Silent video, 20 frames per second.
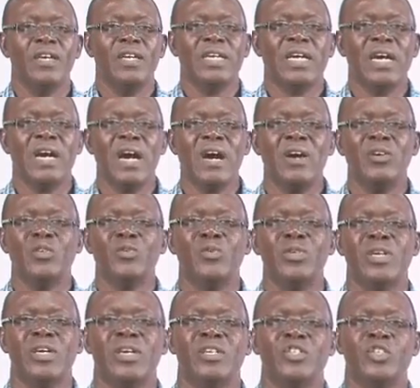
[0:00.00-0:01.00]
Now, how do
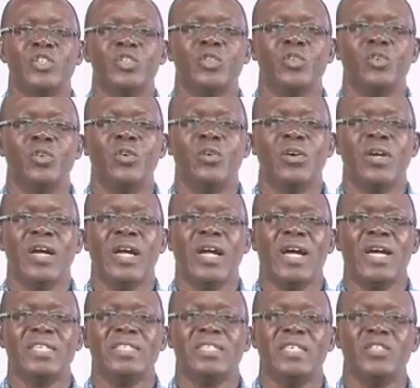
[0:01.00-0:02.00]
we ensure
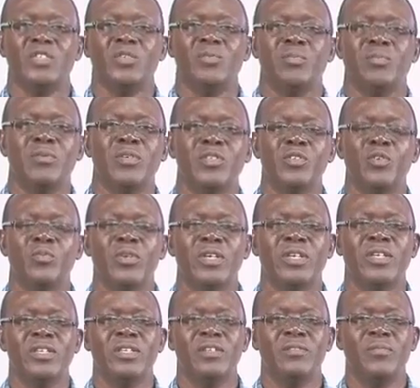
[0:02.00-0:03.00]
access to public
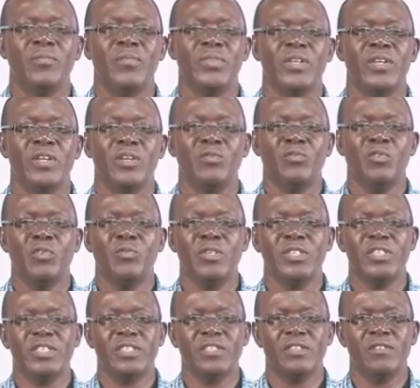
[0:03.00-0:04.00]
domain
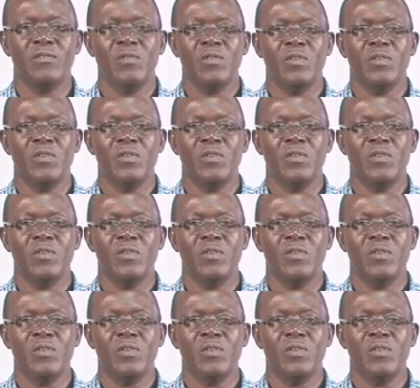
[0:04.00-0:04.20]
information?